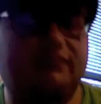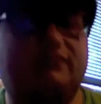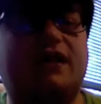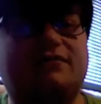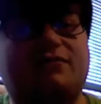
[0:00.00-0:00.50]

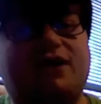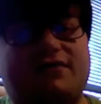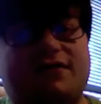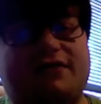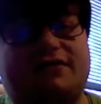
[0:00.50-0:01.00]
doesn't want
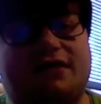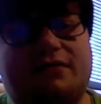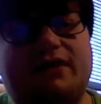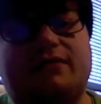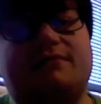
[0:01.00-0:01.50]
to fight
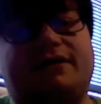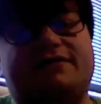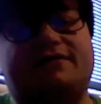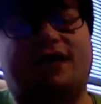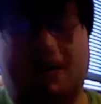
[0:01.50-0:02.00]
Jeremy
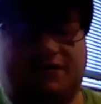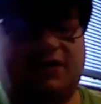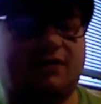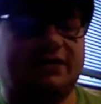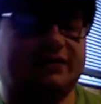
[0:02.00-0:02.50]
because of the
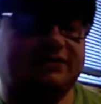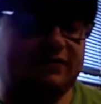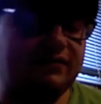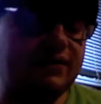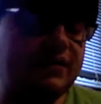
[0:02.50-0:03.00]

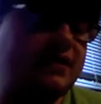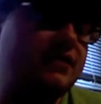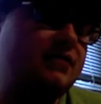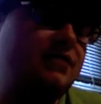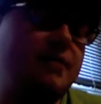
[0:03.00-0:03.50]
nomination.
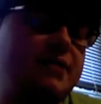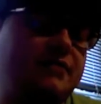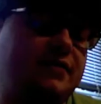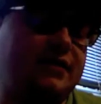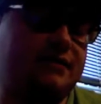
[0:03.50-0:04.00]
Nobody
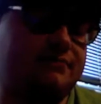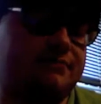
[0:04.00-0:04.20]
really